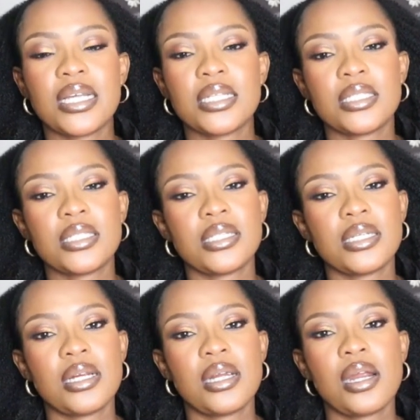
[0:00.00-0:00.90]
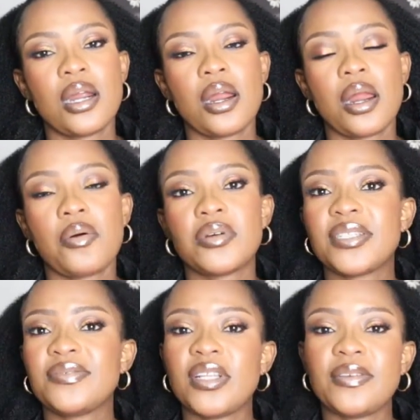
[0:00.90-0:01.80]
and I
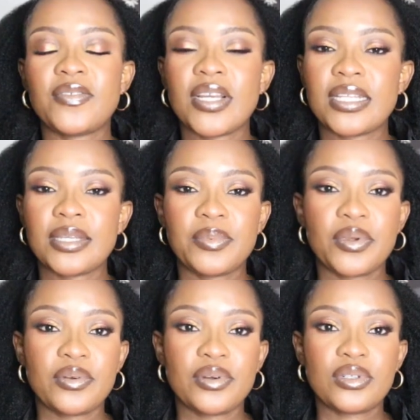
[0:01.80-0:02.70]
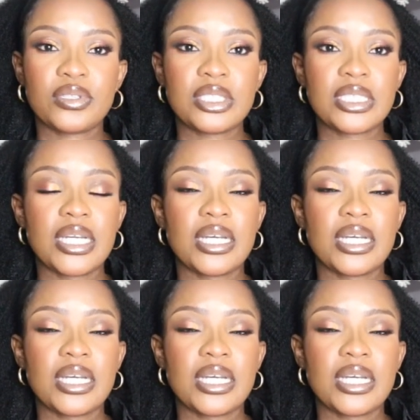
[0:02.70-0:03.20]
wasn't feeling fine that period,